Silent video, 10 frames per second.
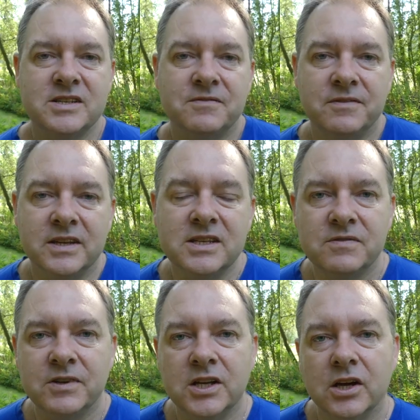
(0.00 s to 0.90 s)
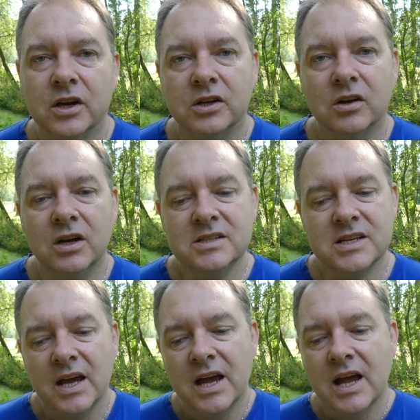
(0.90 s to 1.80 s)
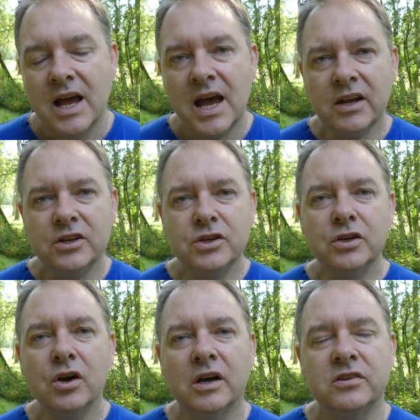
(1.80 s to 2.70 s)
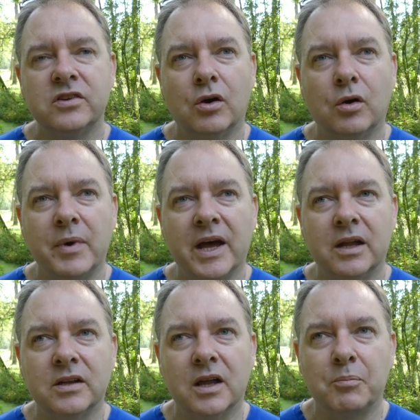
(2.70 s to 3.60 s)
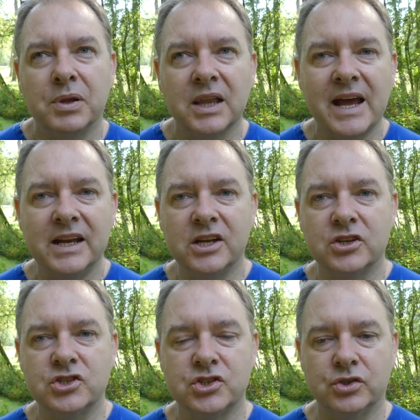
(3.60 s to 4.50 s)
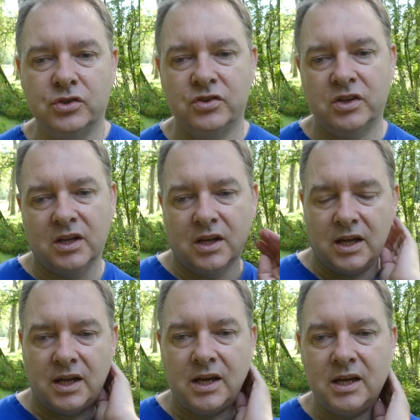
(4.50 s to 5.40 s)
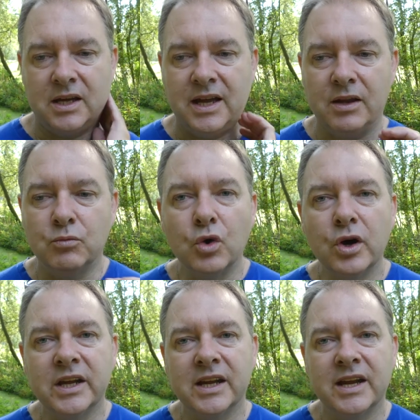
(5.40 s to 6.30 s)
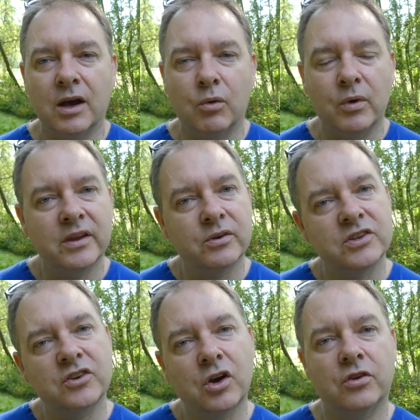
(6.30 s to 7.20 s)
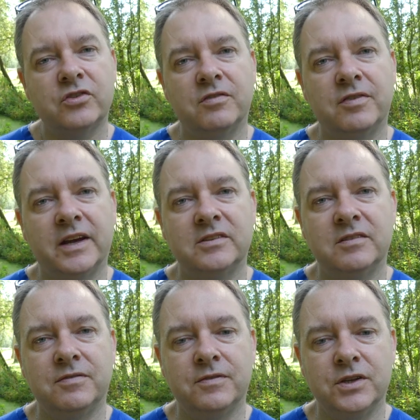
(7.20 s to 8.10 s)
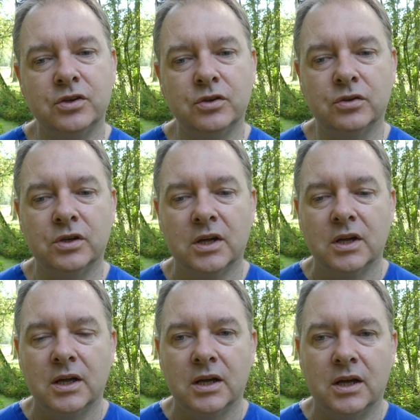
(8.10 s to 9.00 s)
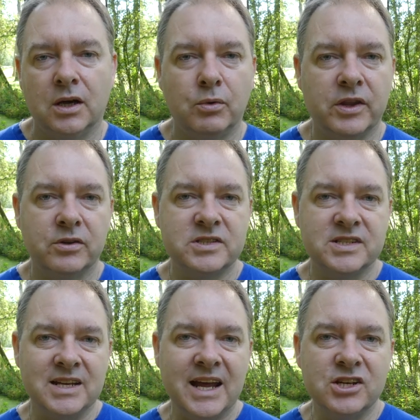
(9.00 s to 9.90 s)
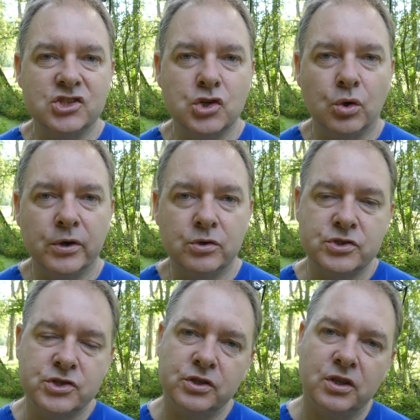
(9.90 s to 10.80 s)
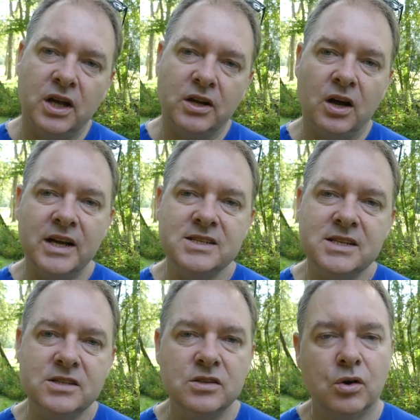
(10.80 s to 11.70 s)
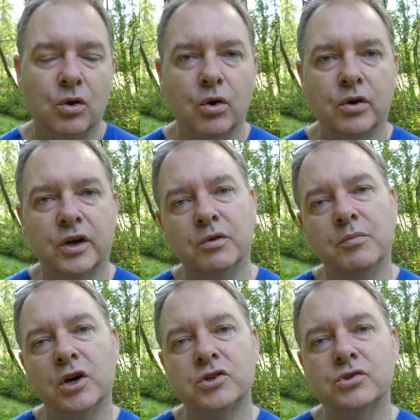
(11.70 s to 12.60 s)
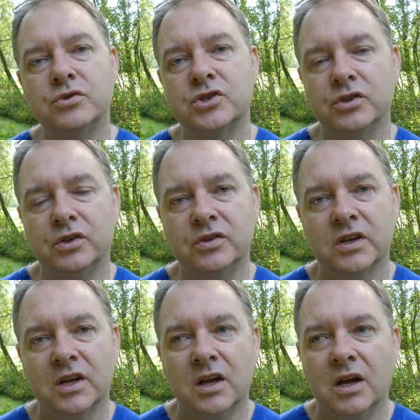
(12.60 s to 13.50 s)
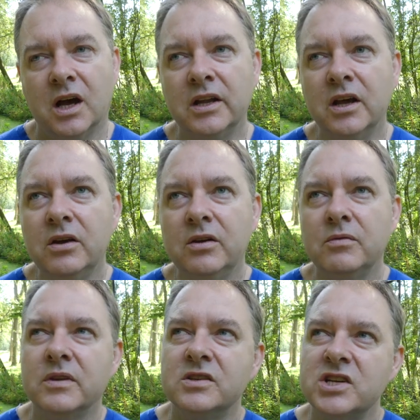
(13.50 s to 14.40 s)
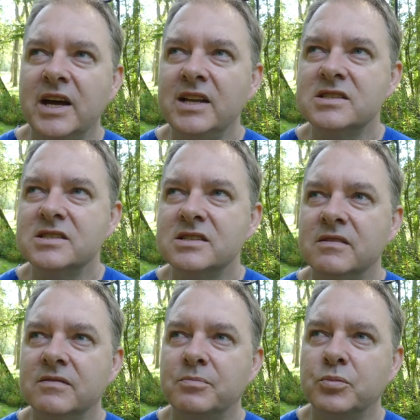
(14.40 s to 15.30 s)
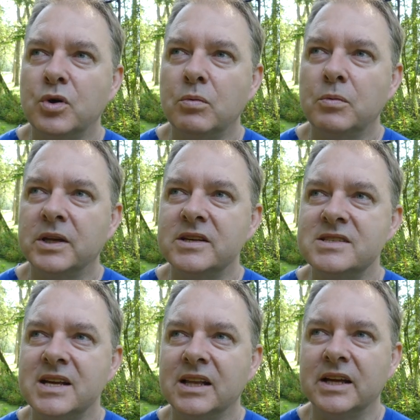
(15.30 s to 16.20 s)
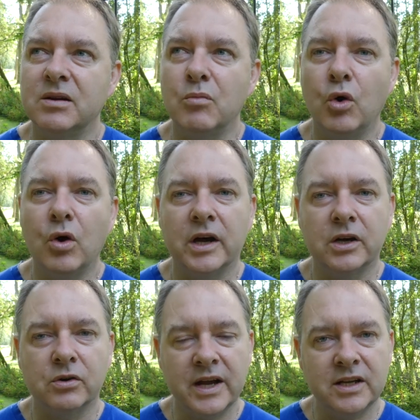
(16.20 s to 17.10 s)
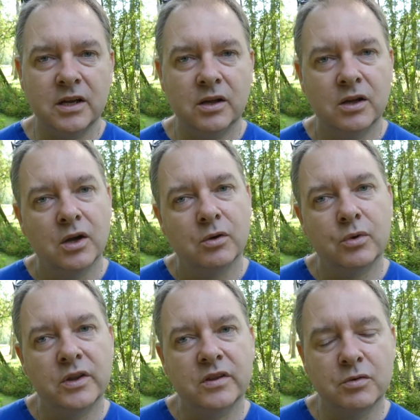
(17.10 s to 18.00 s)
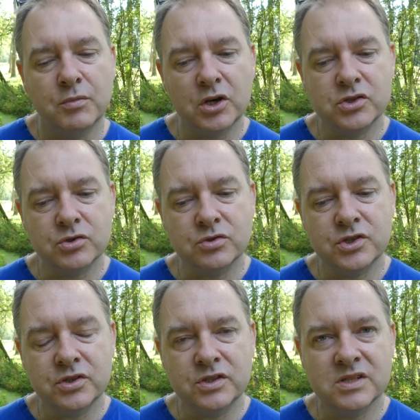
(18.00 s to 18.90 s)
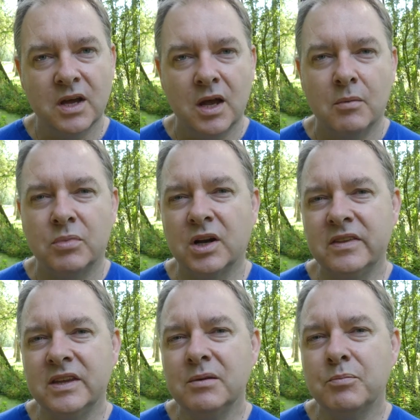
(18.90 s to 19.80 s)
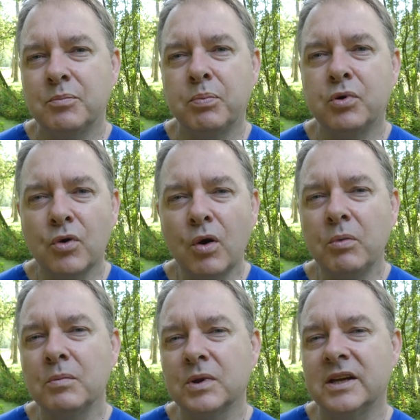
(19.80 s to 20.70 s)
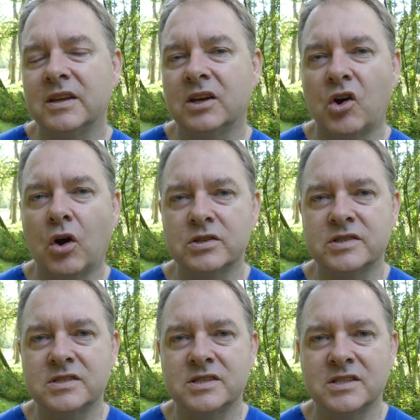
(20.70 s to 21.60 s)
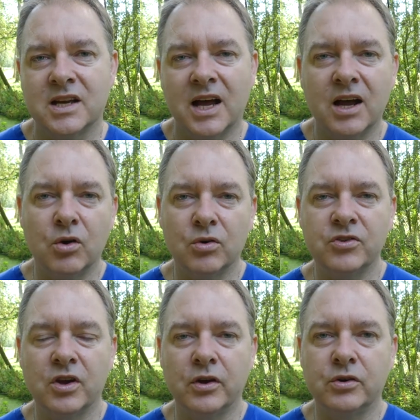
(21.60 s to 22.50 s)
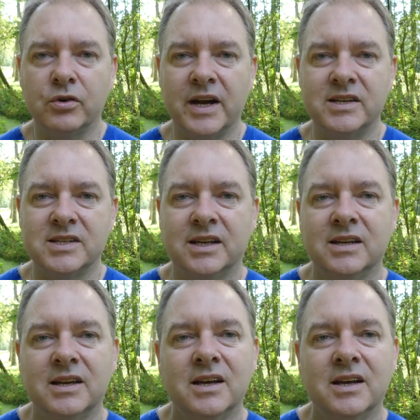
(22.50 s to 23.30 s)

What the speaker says: it for this video, guys. How do you guys go about planning a shoot and working out whether it's cost effective for you, whether it's an editorial shoot like I did or a commercial shoot? I know the chances of probably selling more are greater with commercial shoots, but I think probably the costs are also greater.